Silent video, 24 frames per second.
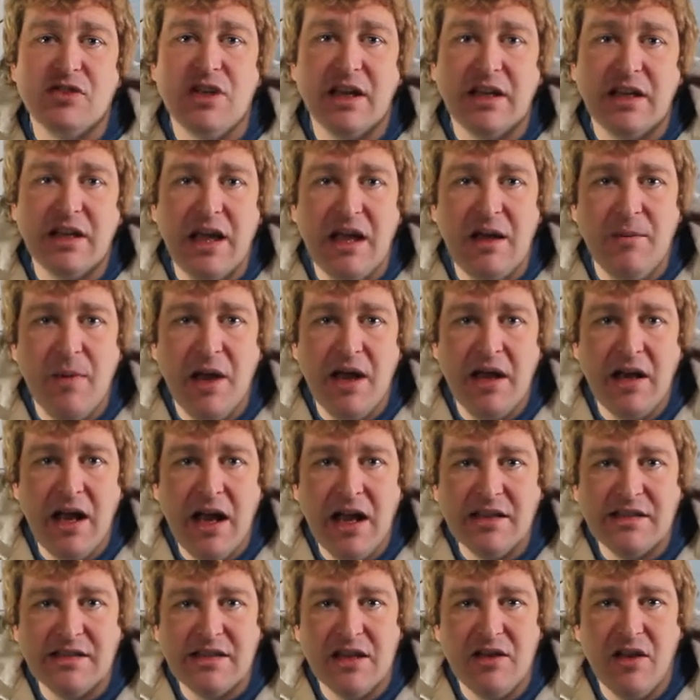that came in
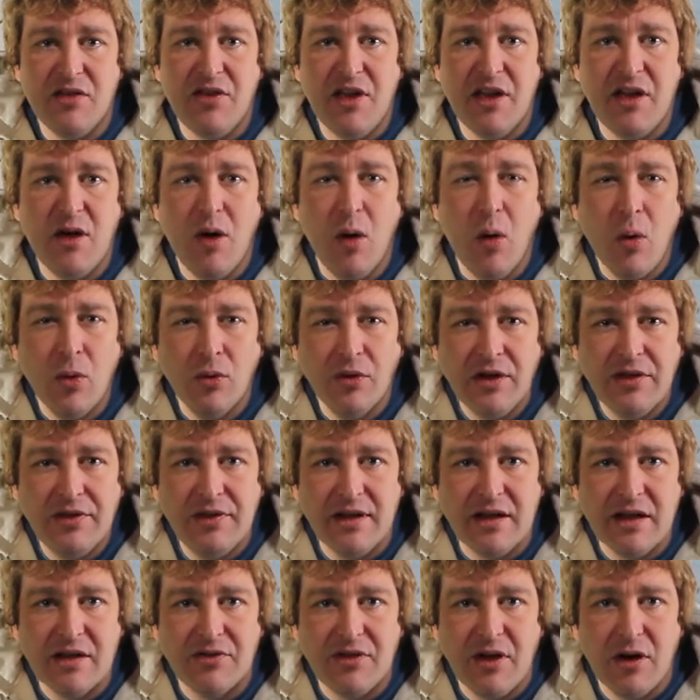and said that the only
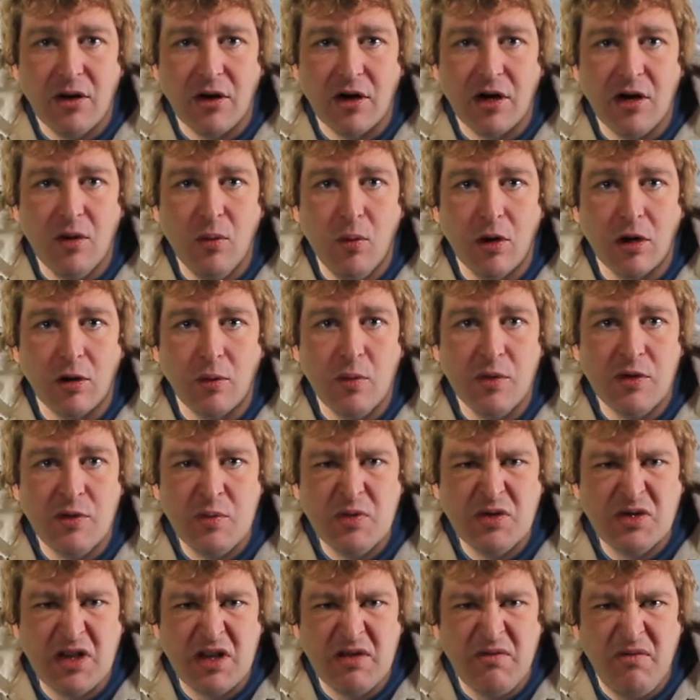thing that they were going to work with
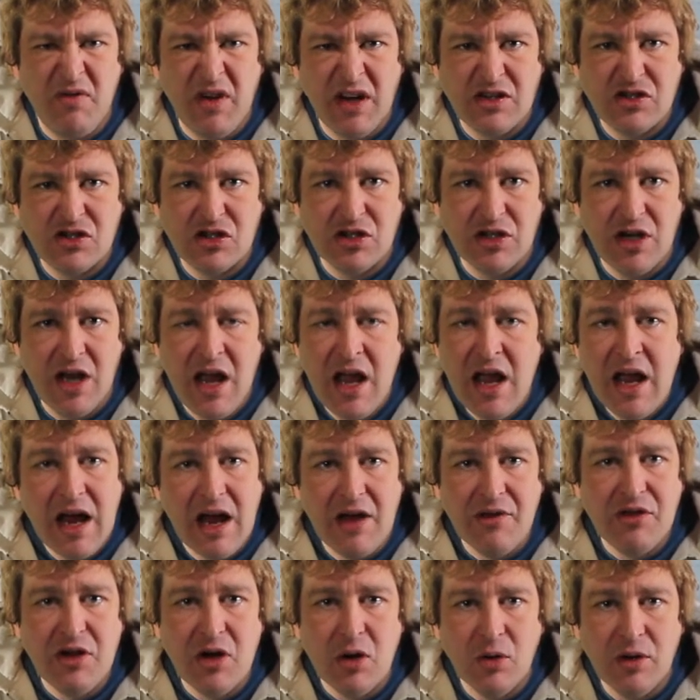was conviction,
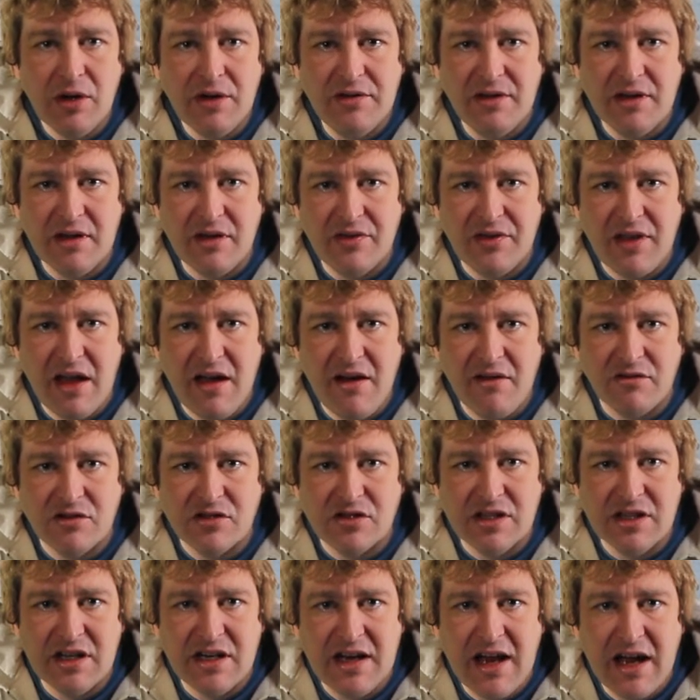and the only thing that they ever
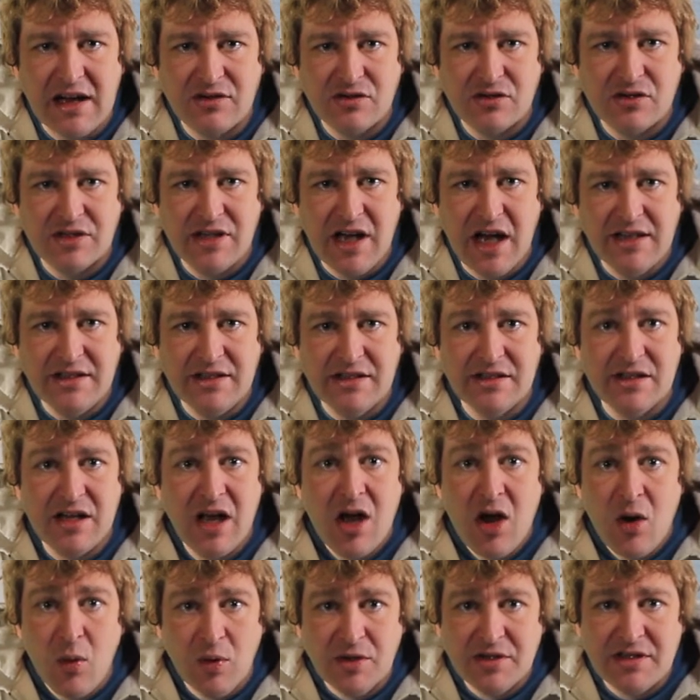did in exercises
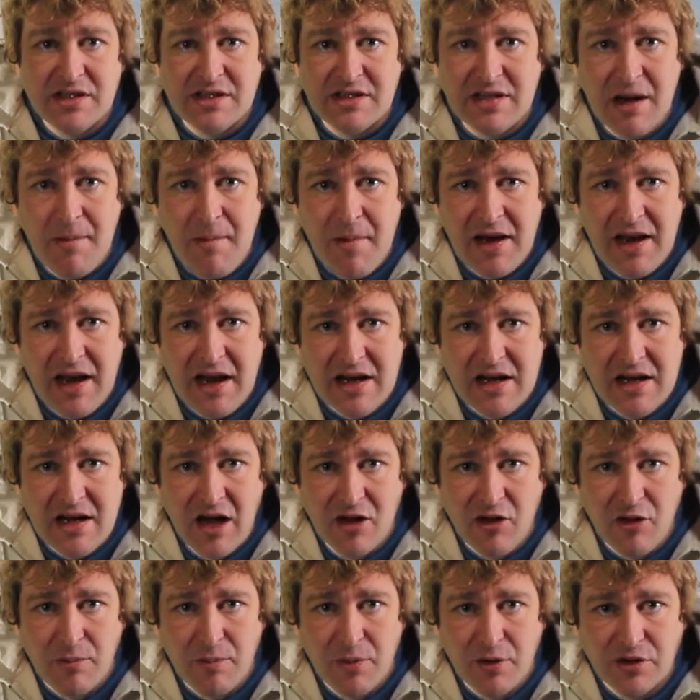was intimidate
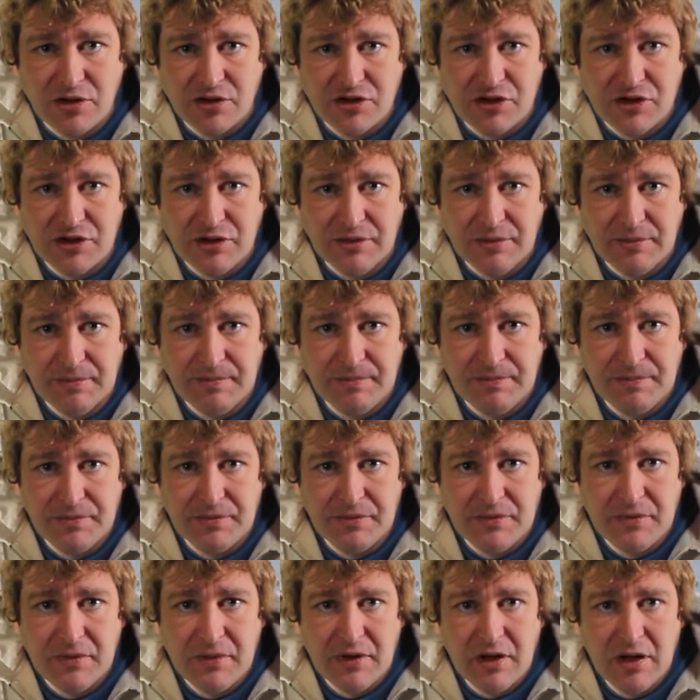another person.
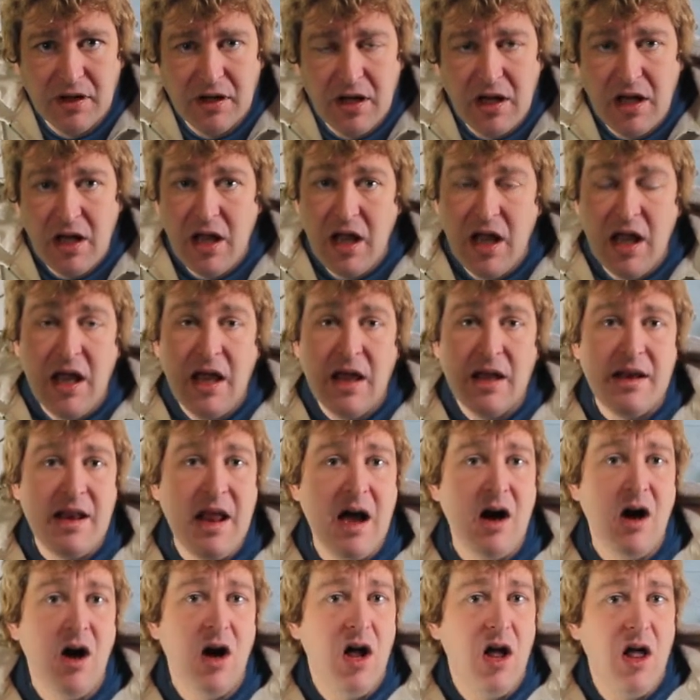
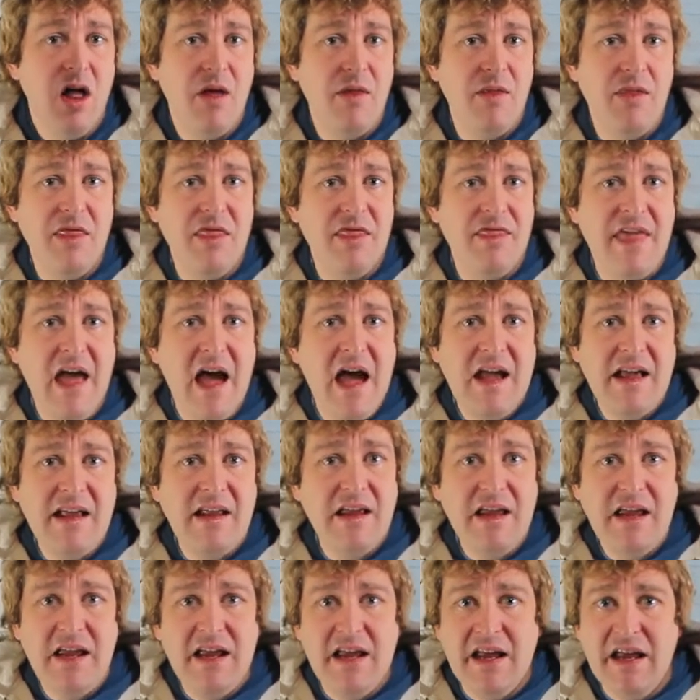Now, that
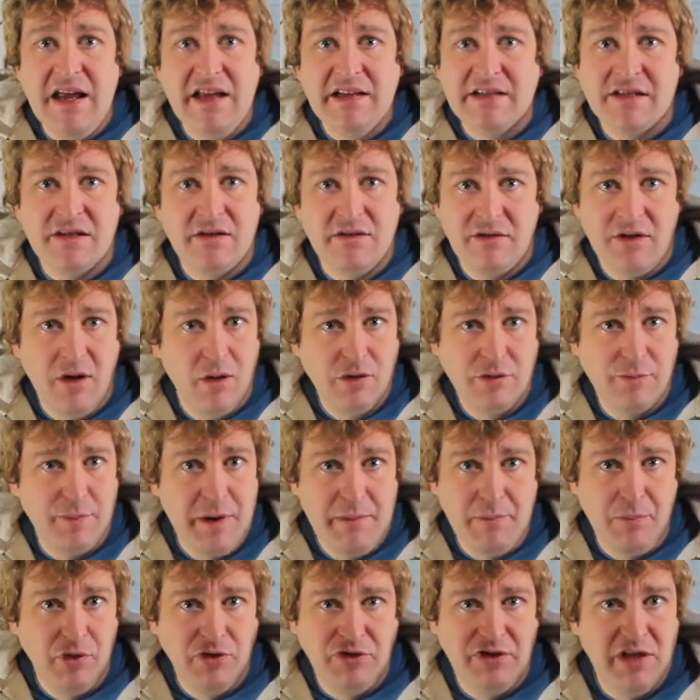isn't, those
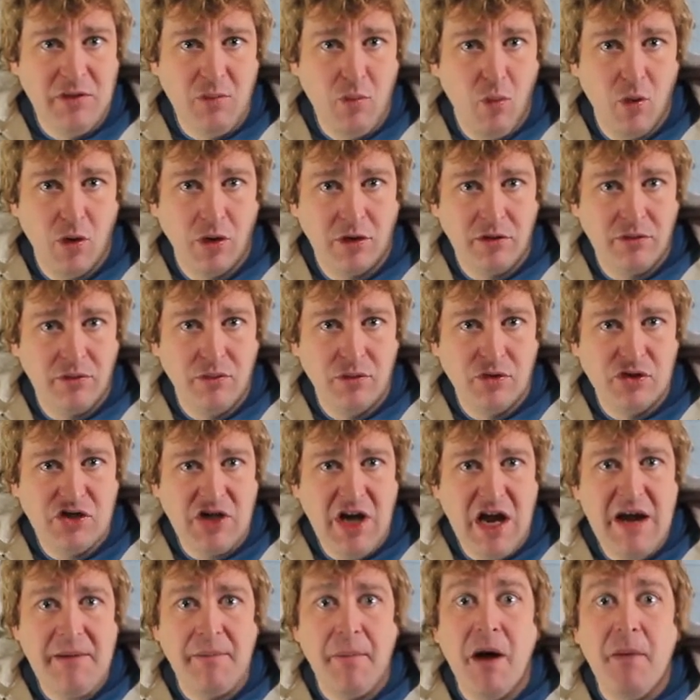people didn't work through
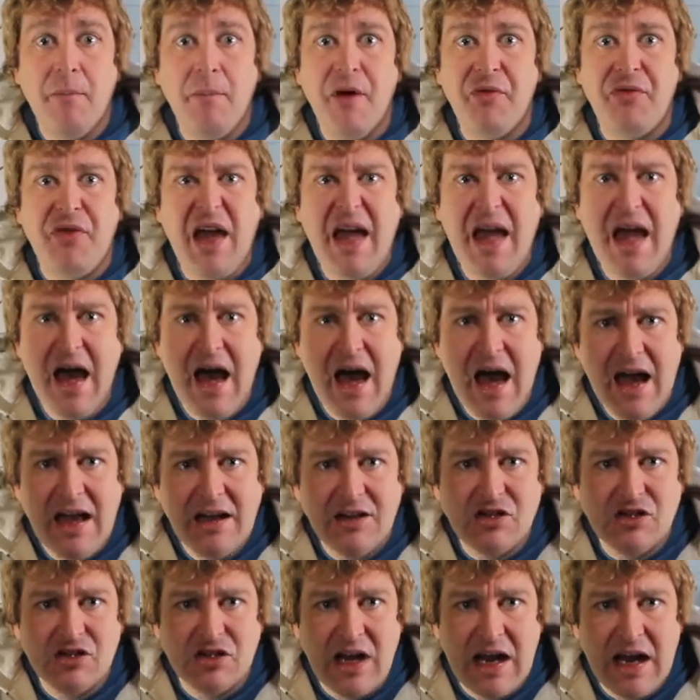shame, but they had
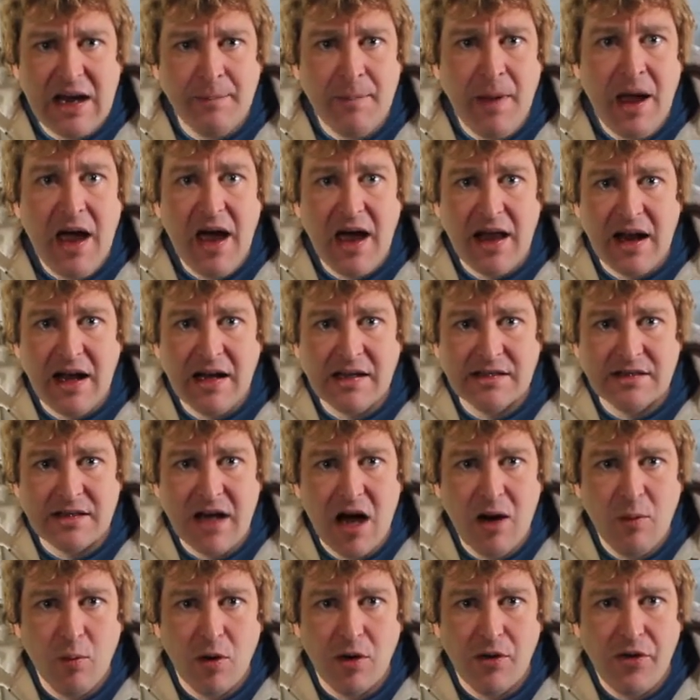shame, and I
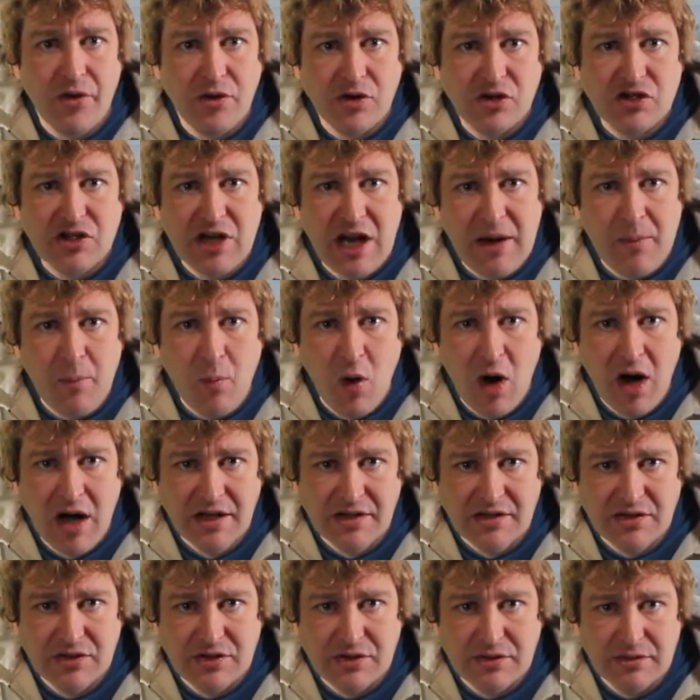saw where their shame
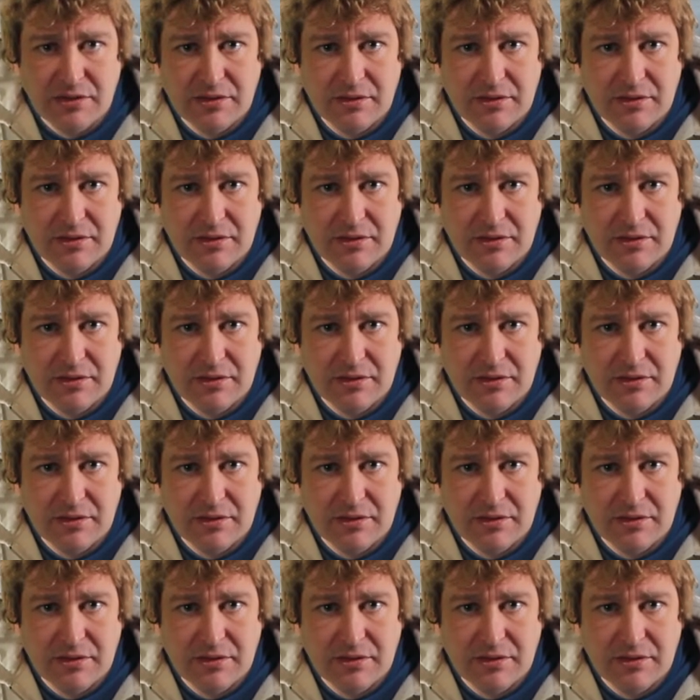was.